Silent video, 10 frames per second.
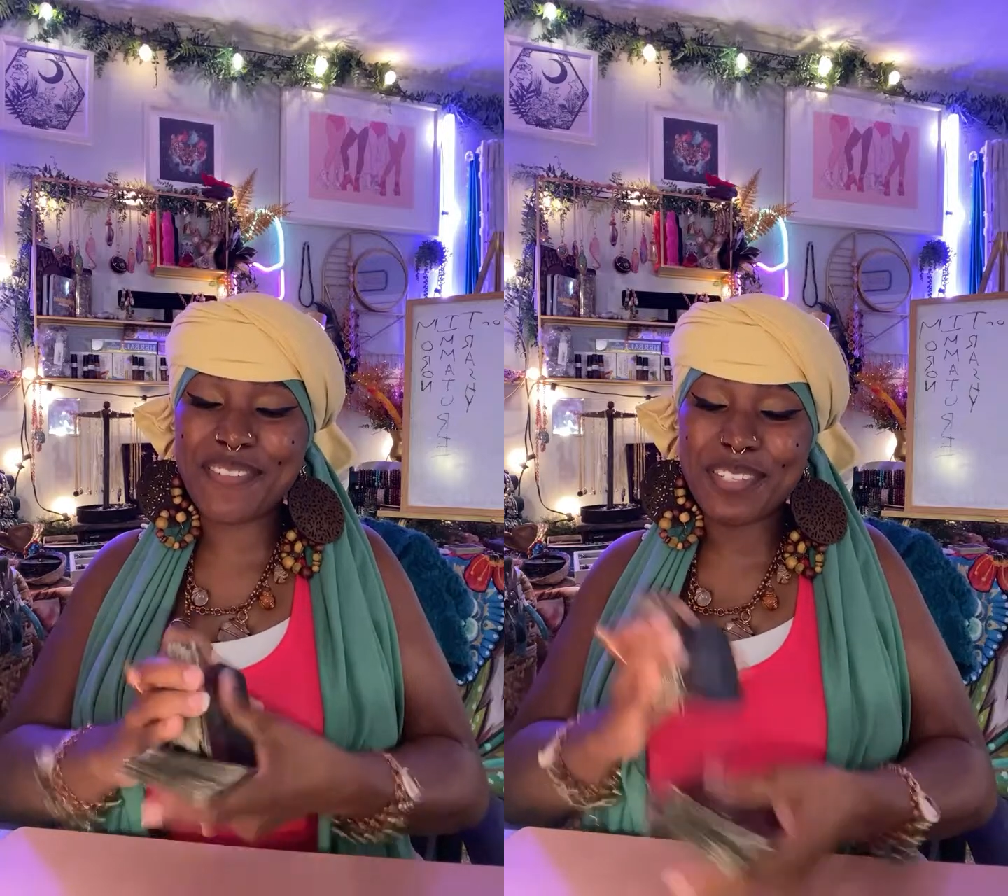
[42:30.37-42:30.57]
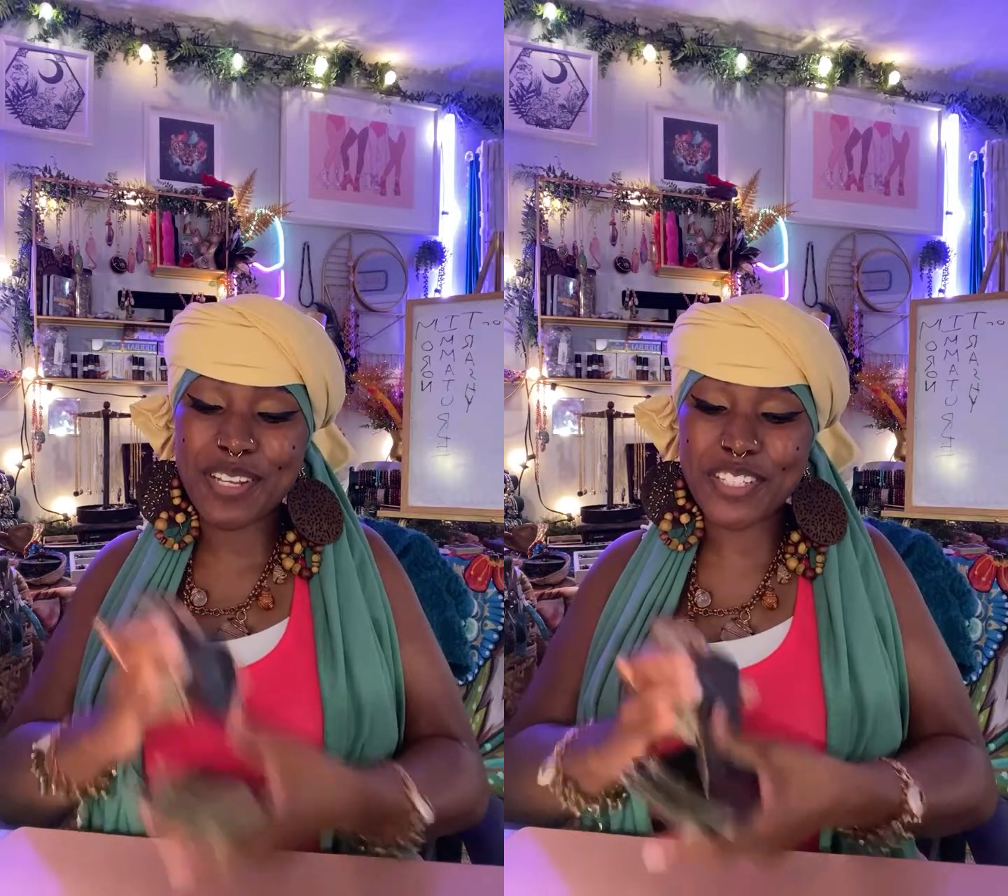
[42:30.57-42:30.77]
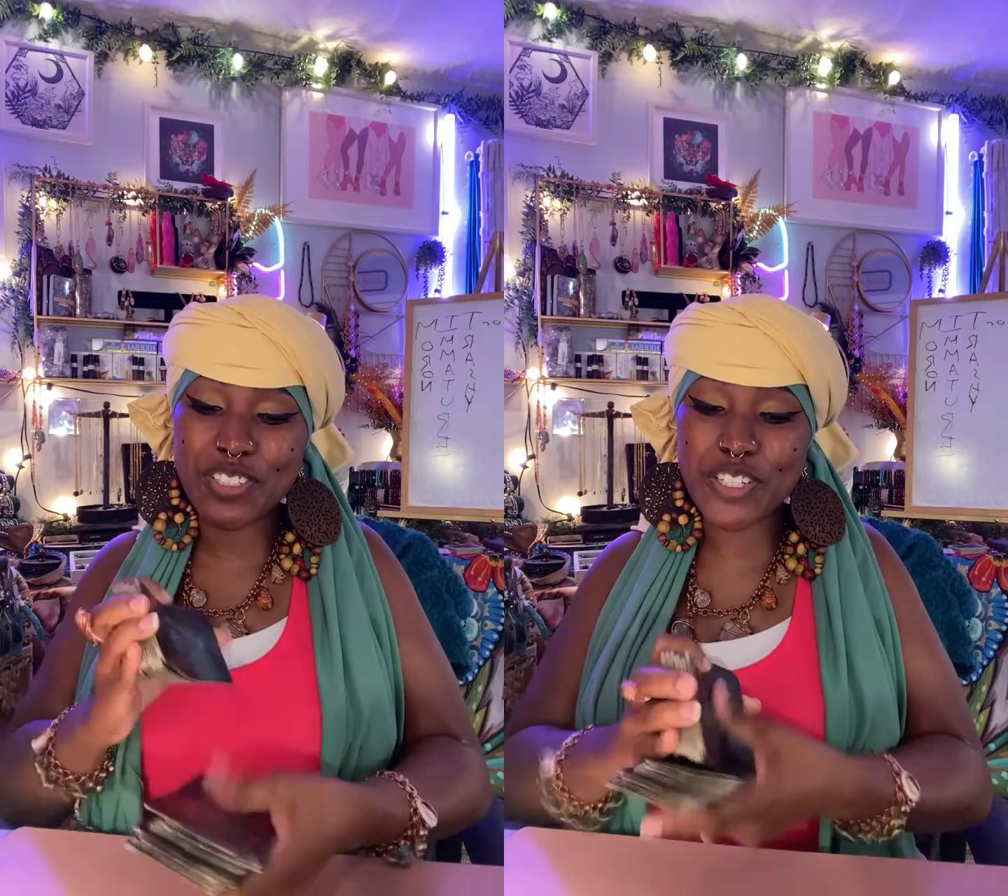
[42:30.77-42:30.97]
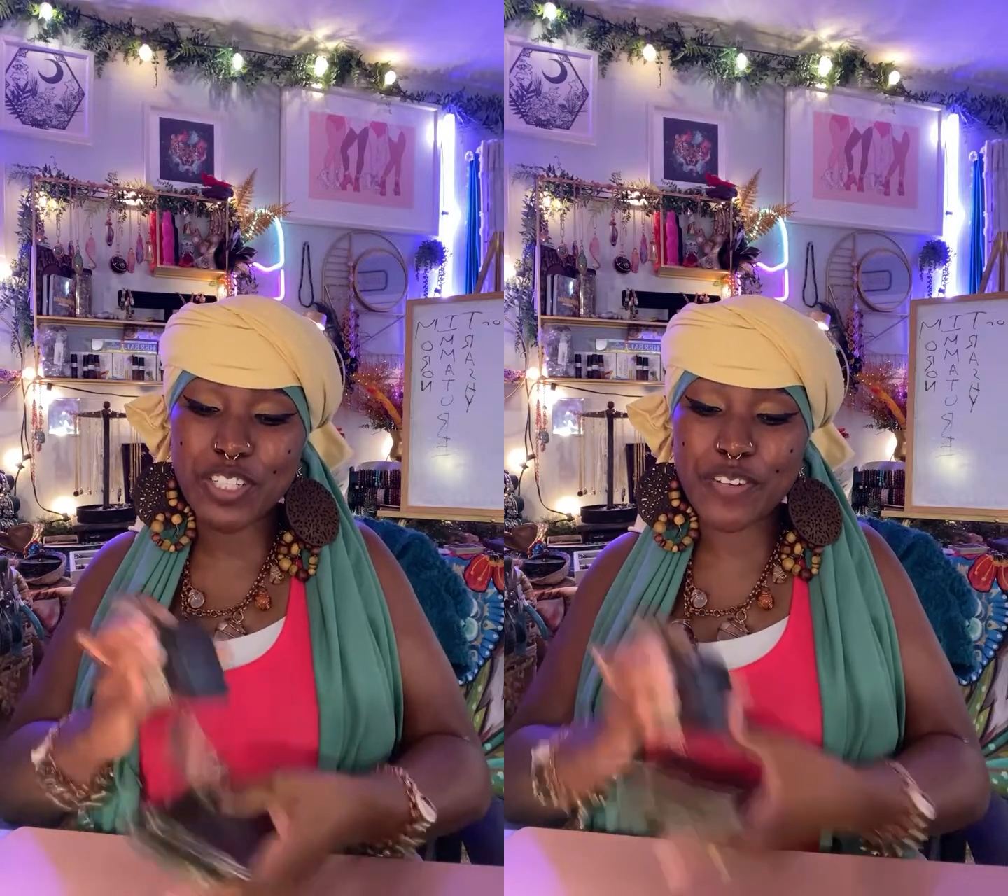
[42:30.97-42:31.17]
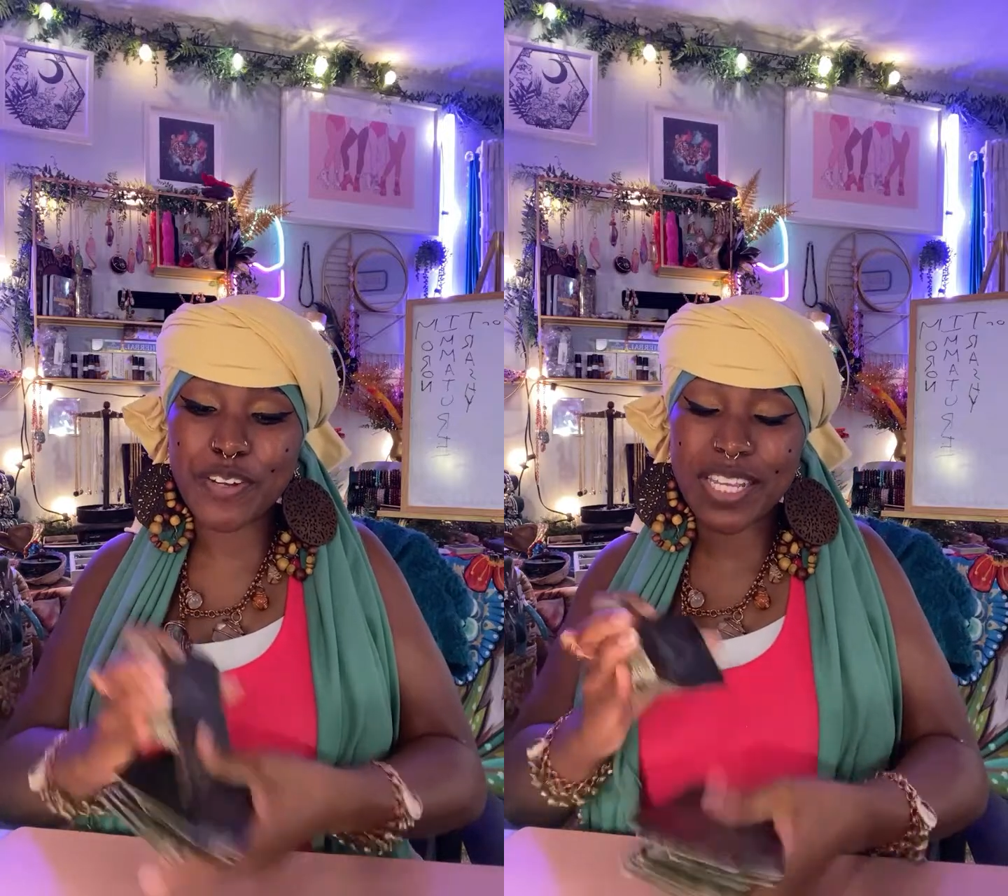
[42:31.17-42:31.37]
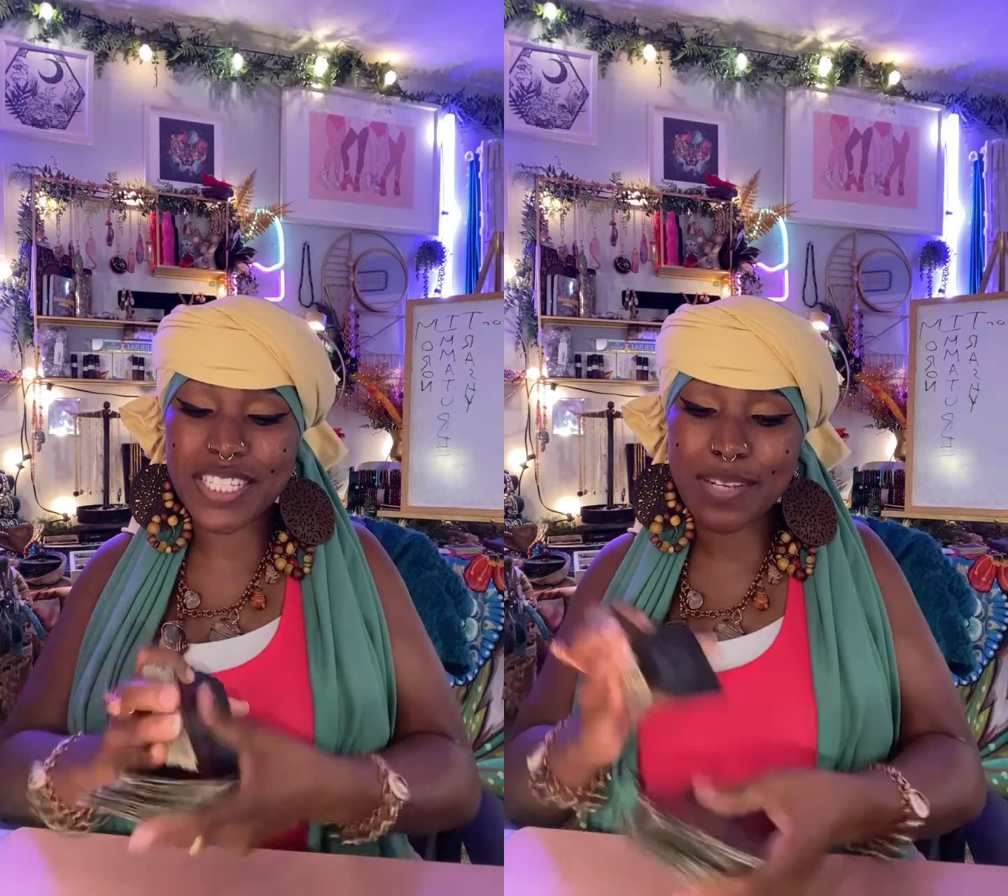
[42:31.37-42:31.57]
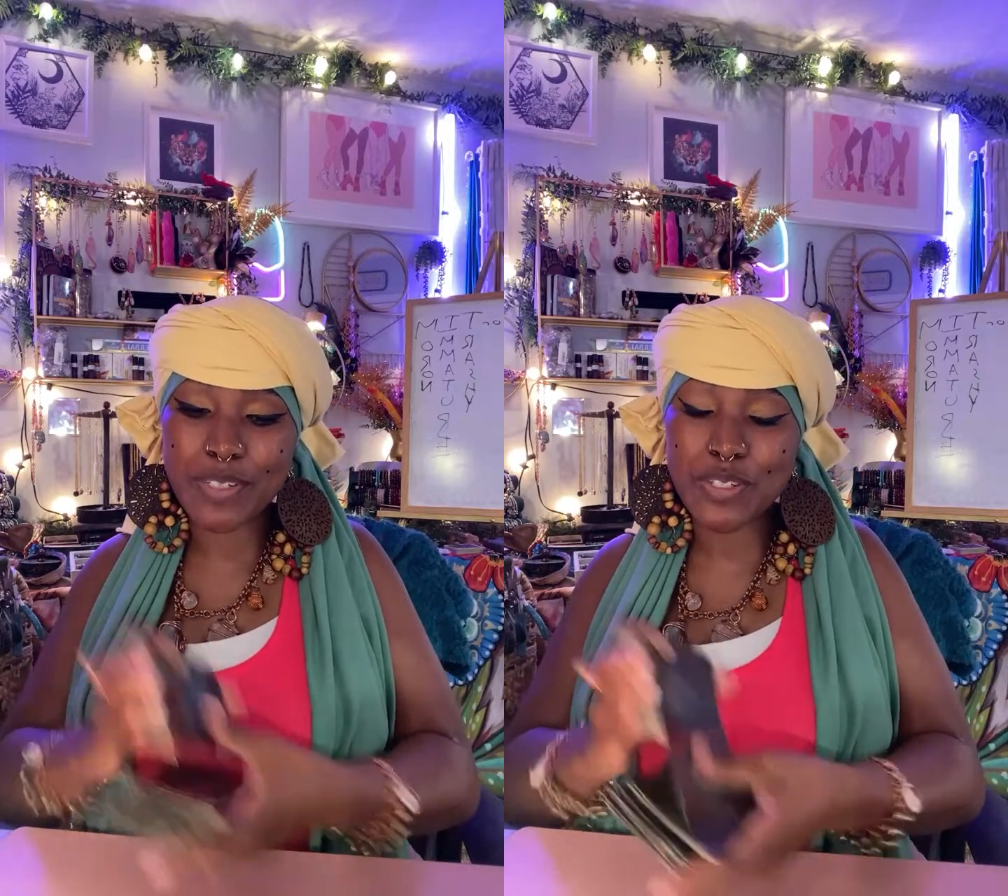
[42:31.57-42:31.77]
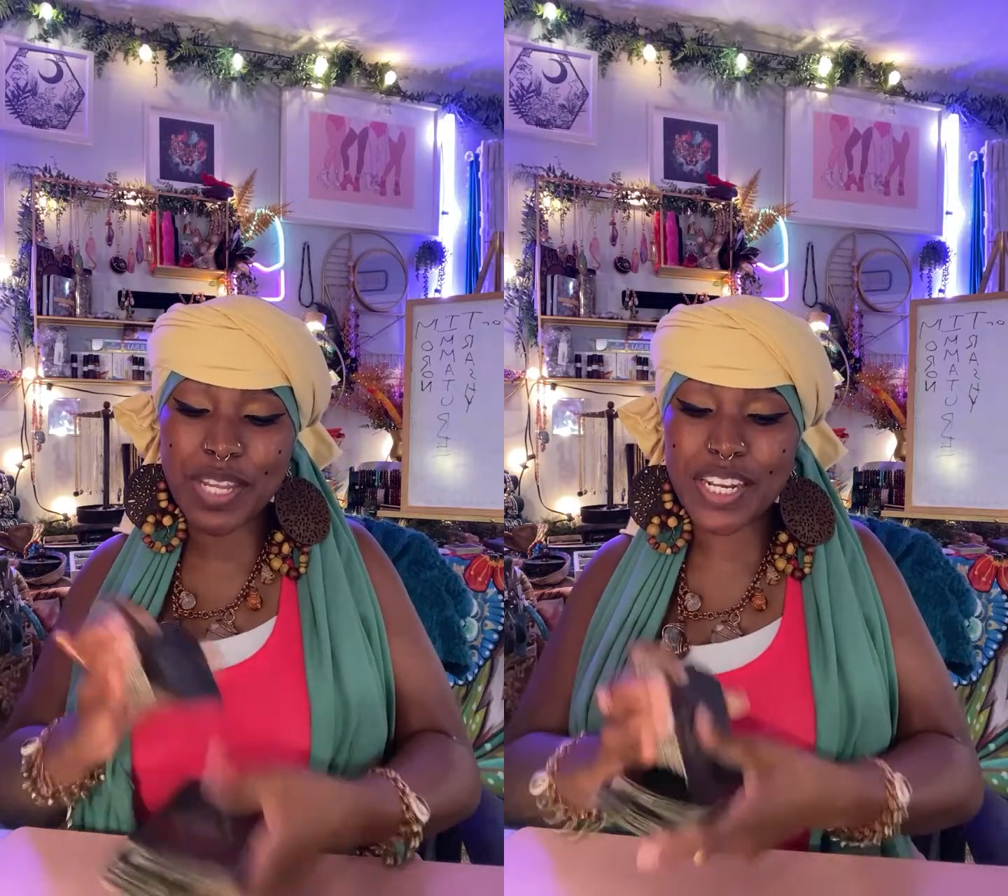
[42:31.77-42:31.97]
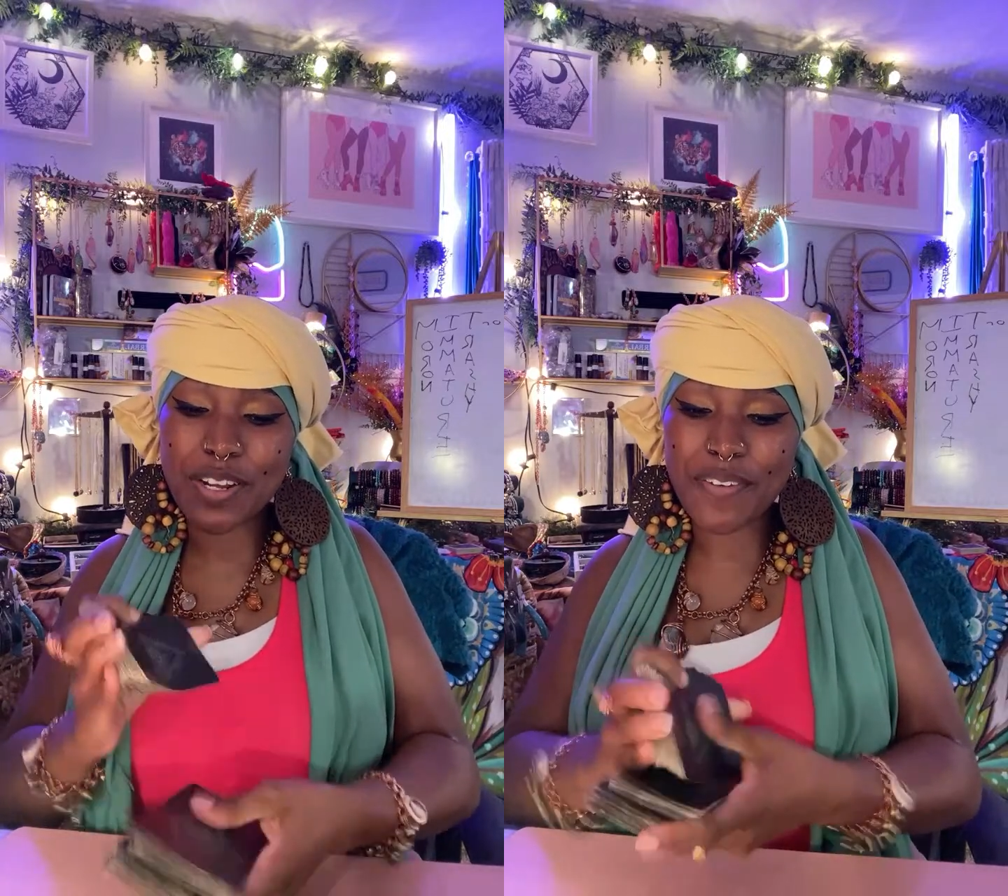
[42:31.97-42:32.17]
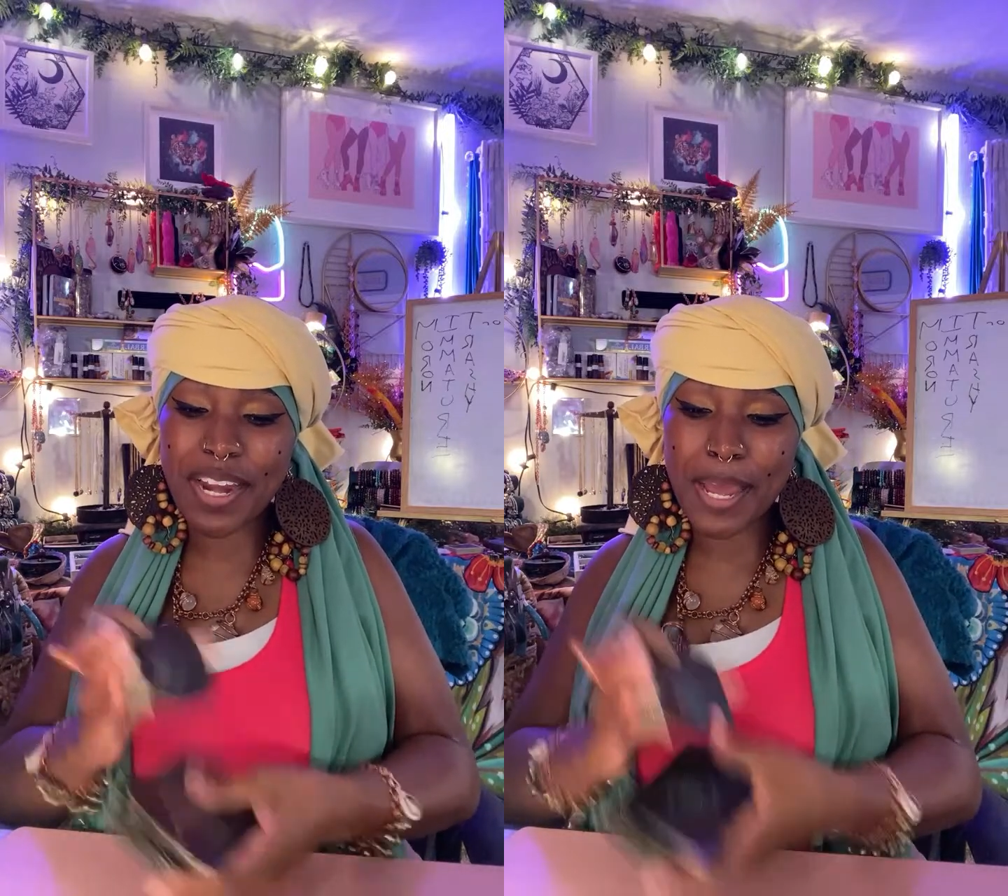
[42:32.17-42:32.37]
So this is your general. Let's see what you need to
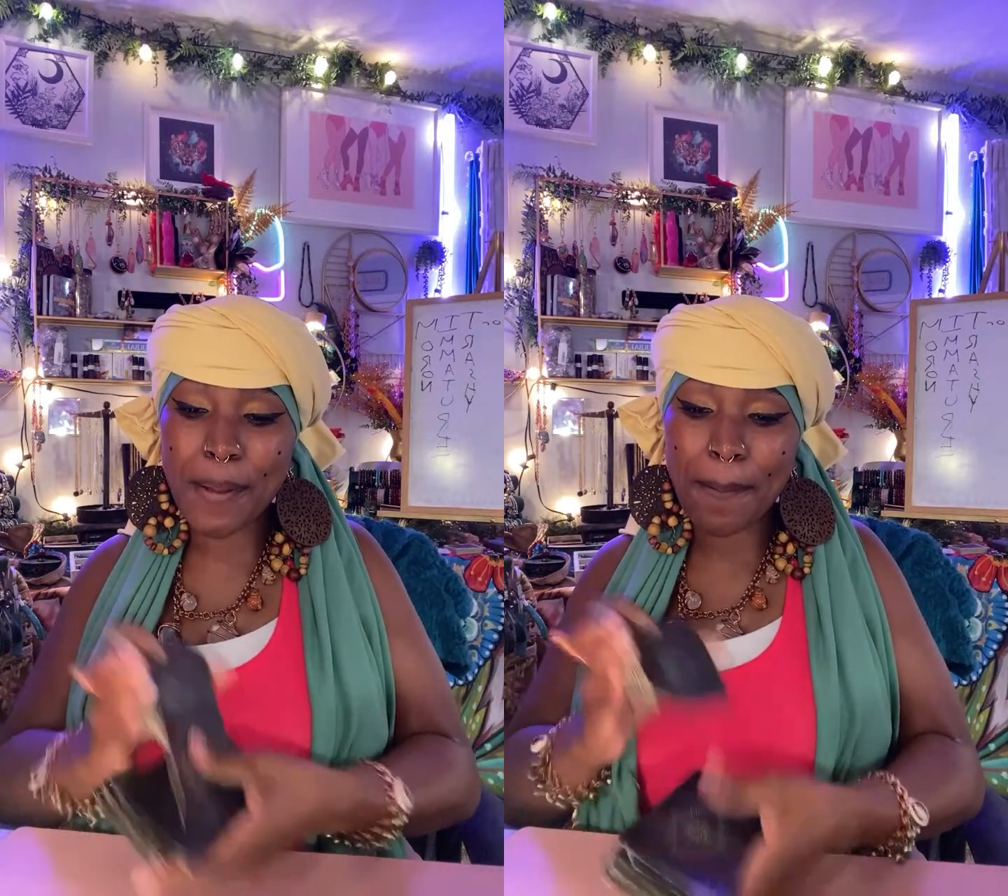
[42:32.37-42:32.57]
know right now.